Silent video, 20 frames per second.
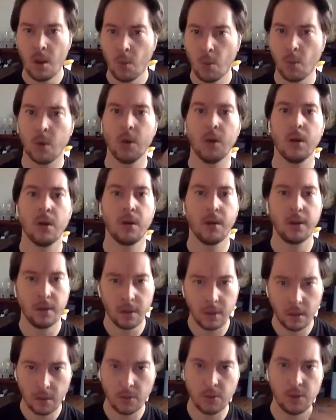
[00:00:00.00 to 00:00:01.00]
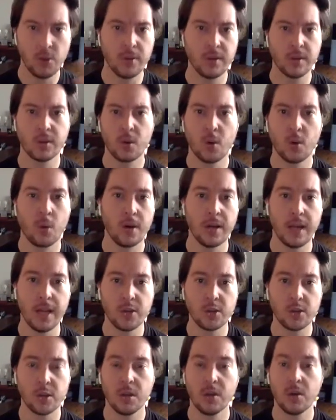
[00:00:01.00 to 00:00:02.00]
We're doing this
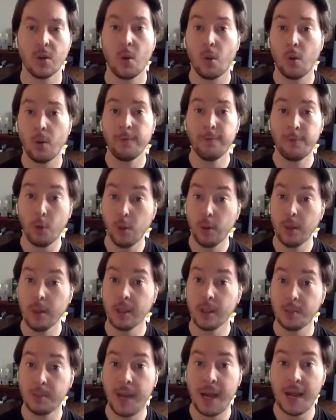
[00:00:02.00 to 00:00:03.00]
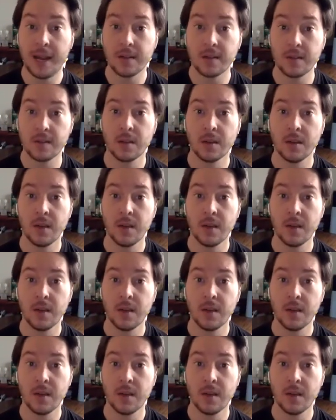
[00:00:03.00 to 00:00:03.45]
coordination, or fully expect